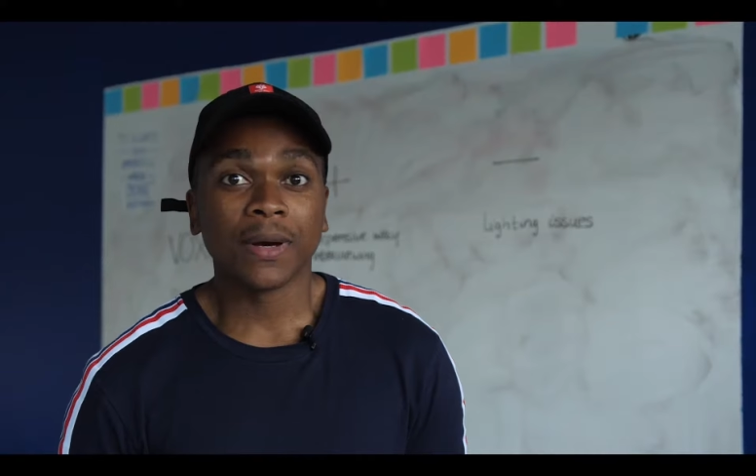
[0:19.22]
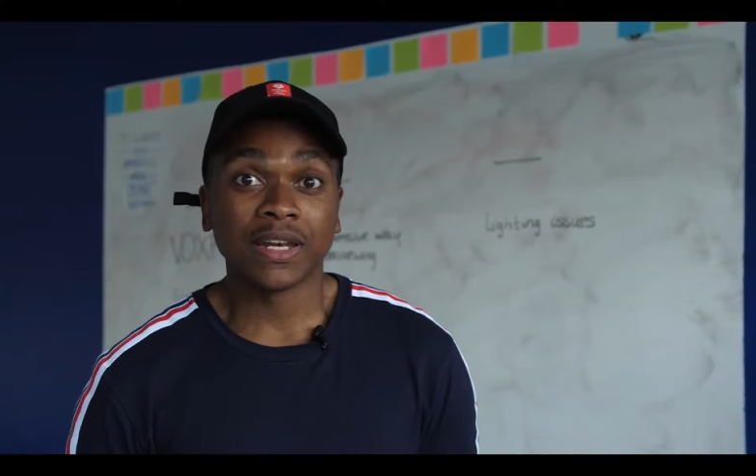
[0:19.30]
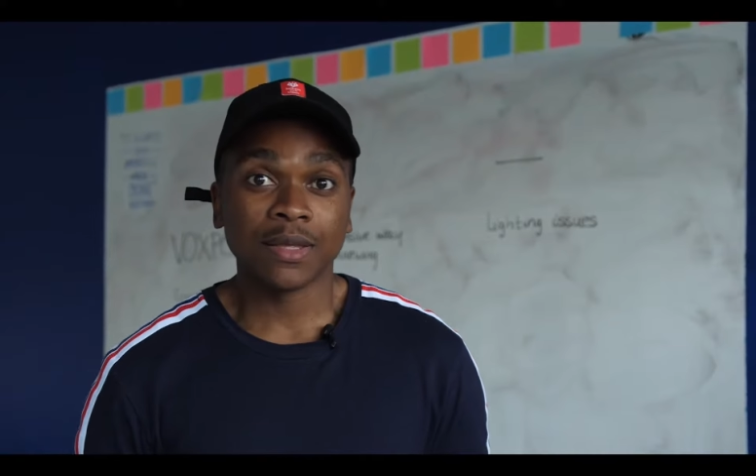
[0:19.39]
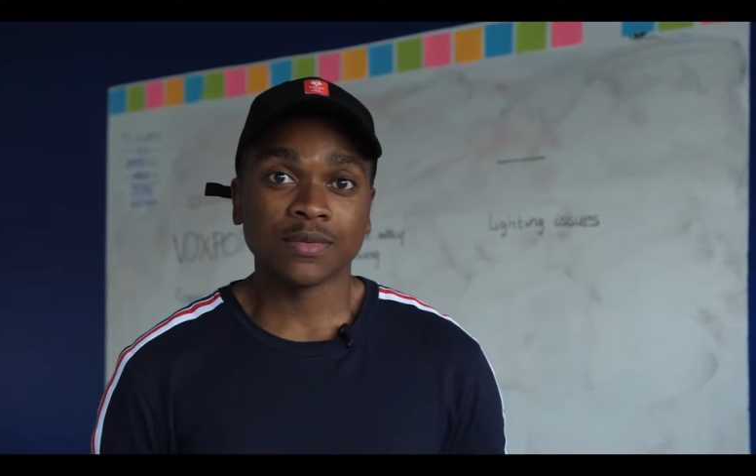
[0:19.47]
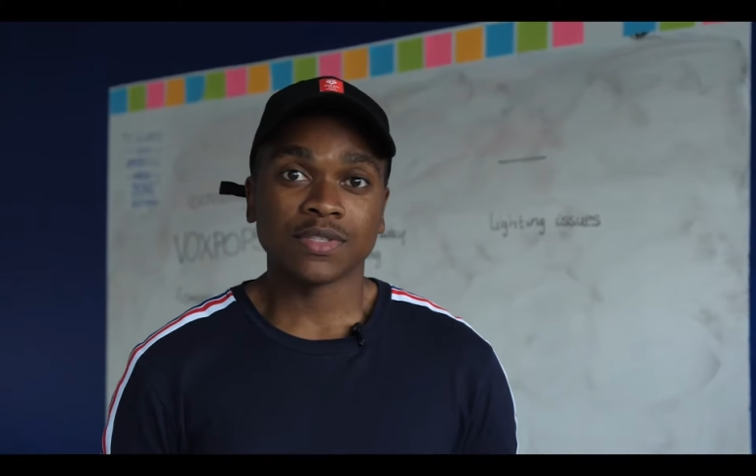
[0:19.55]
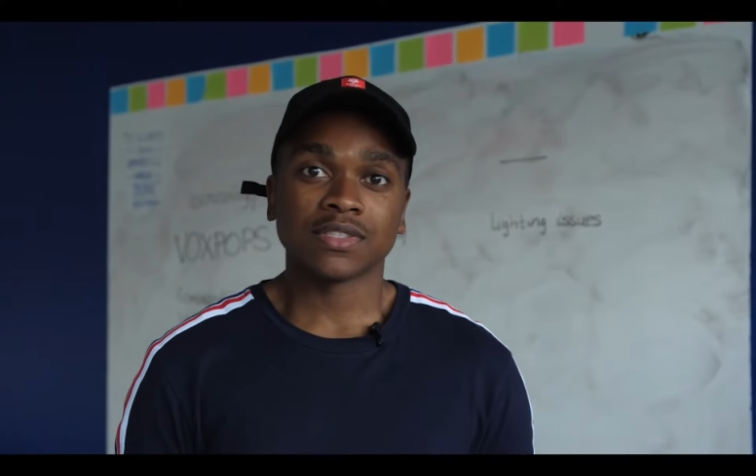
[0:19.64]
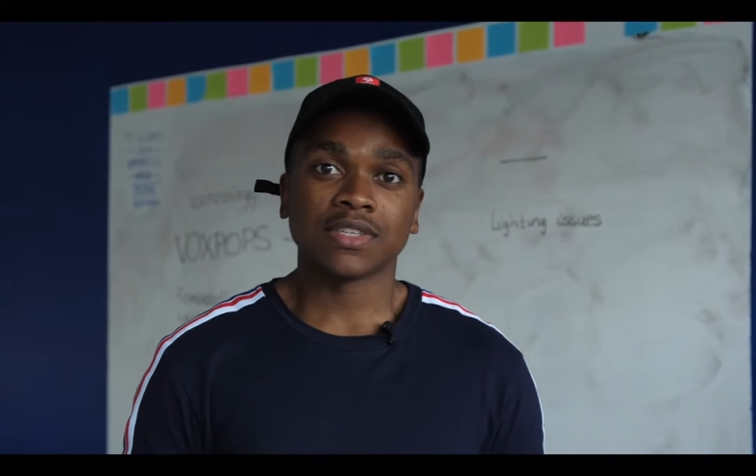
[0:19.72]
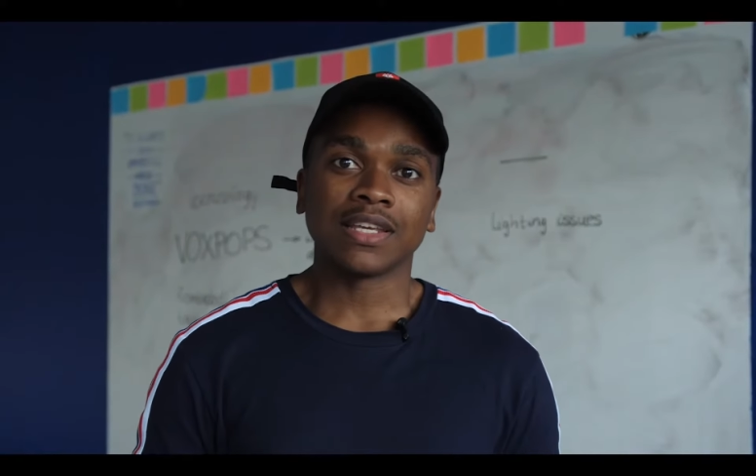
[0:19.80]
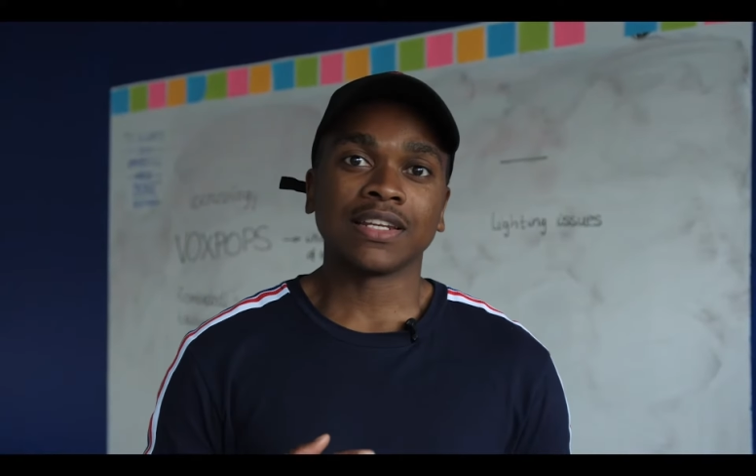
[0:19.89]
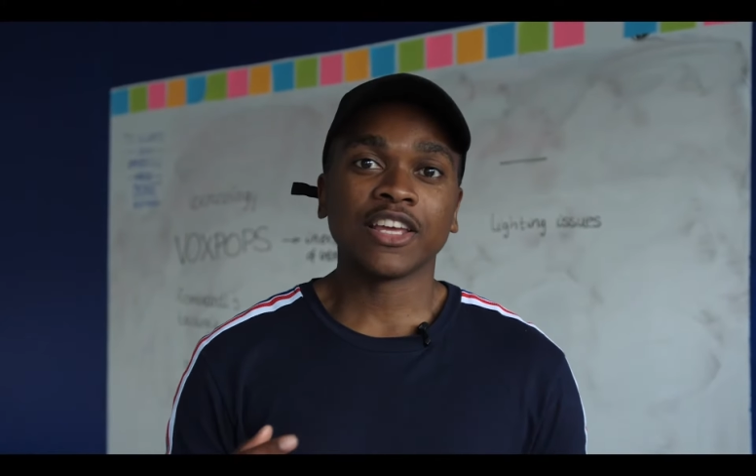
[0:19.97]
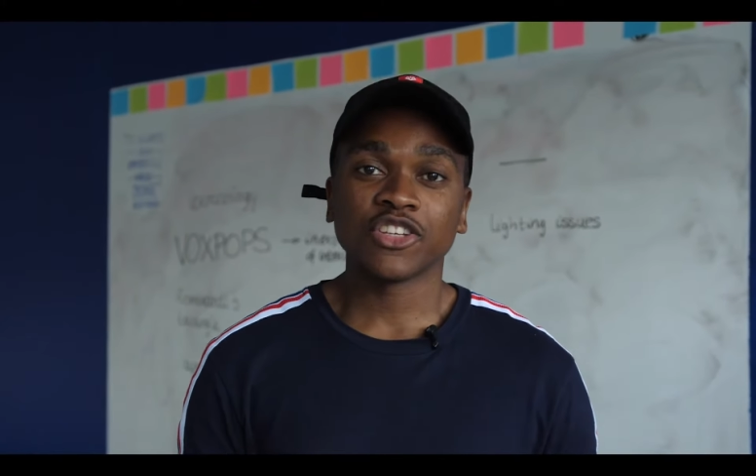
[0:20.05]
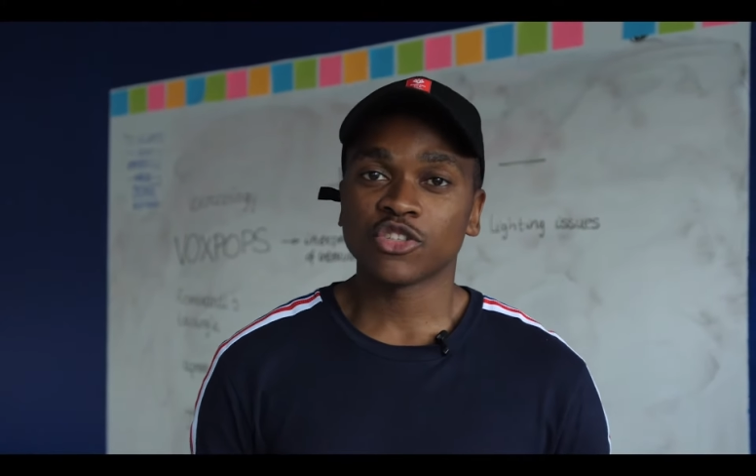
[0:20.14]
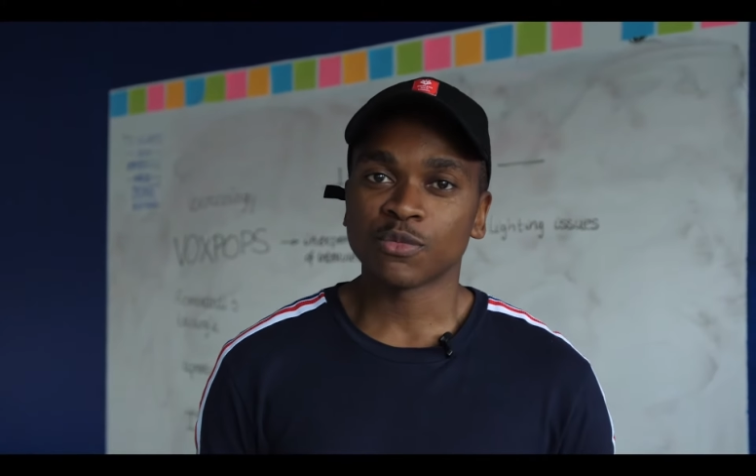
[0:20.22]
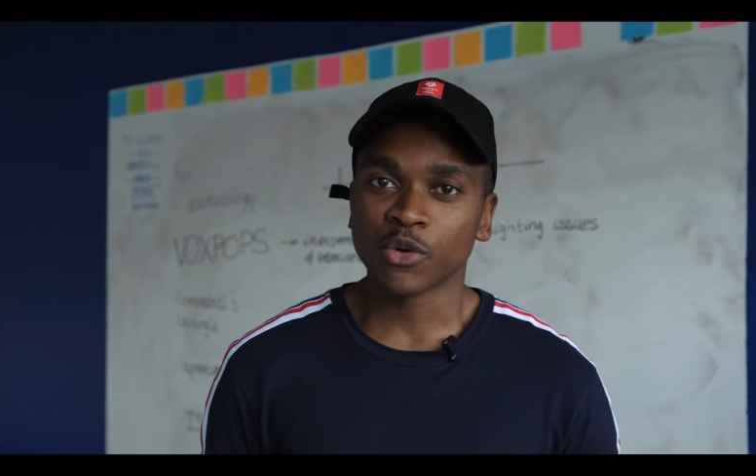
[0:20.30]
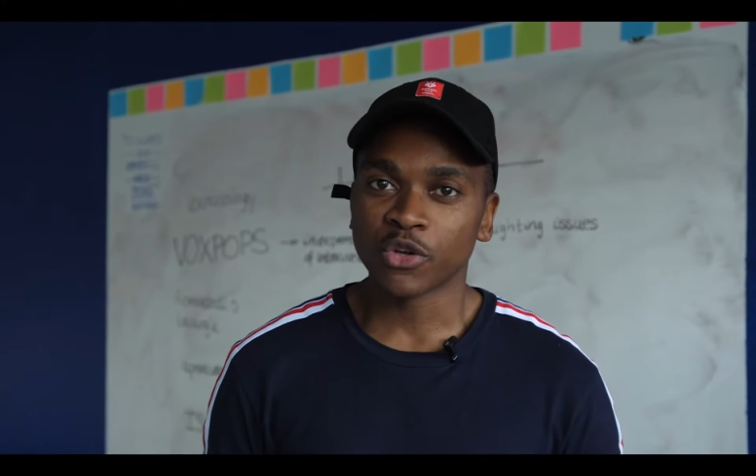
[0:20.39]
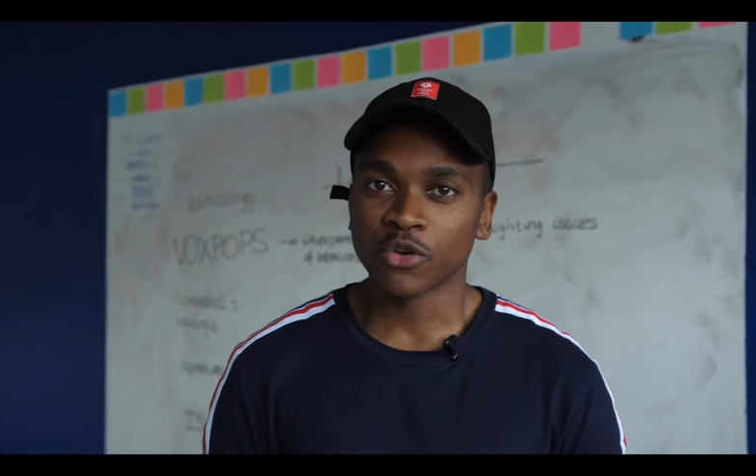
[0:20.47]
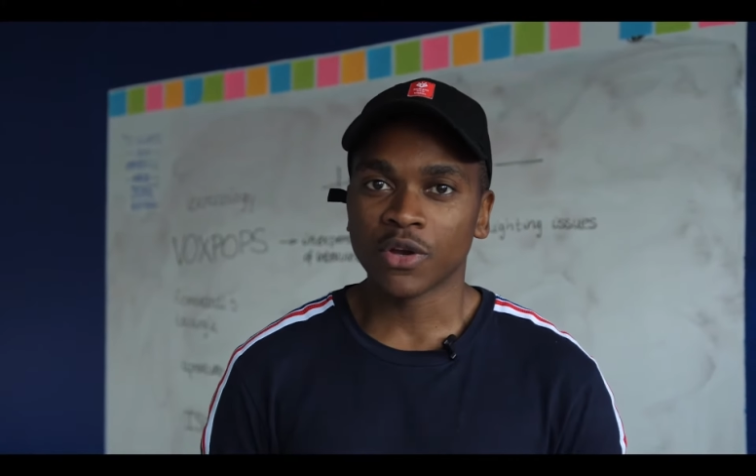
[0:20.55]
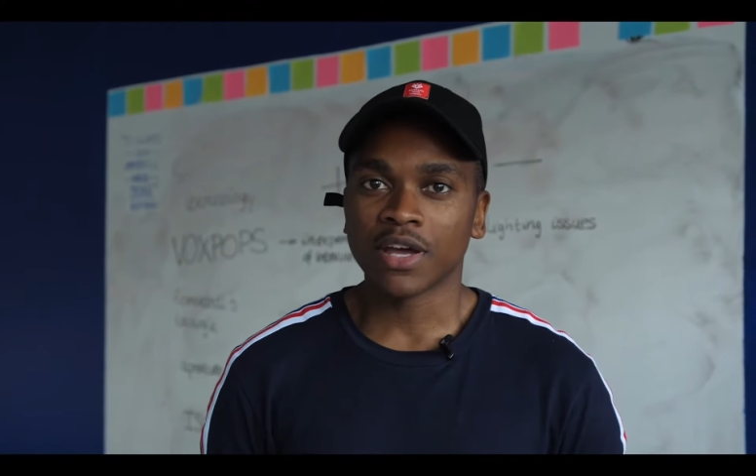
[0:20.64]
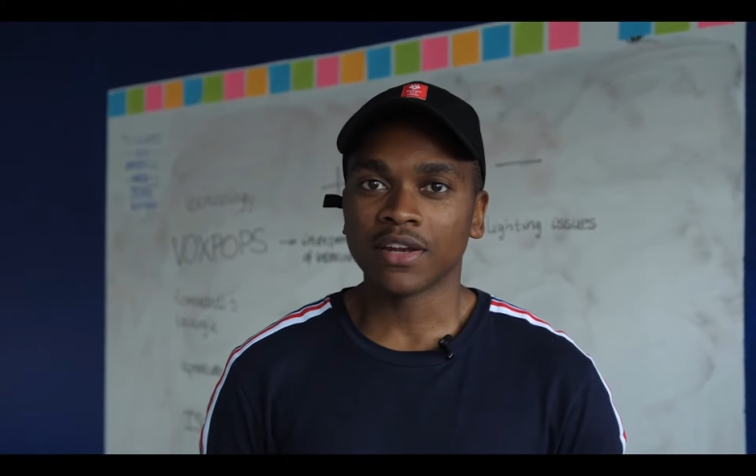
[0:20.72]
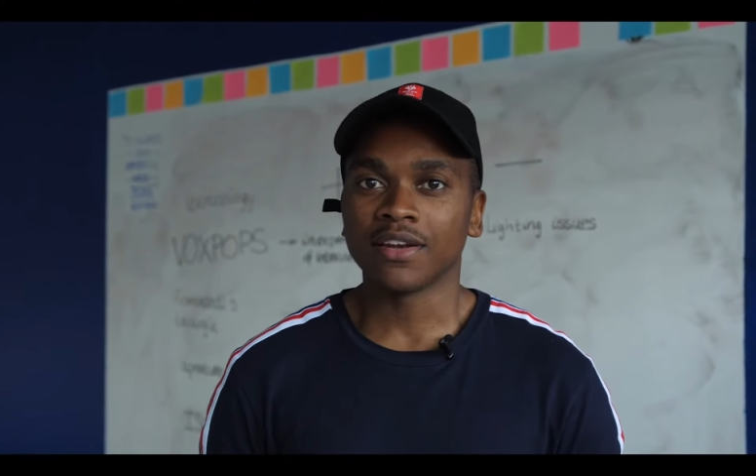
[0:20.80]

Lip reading: My name is Ignatius Moyer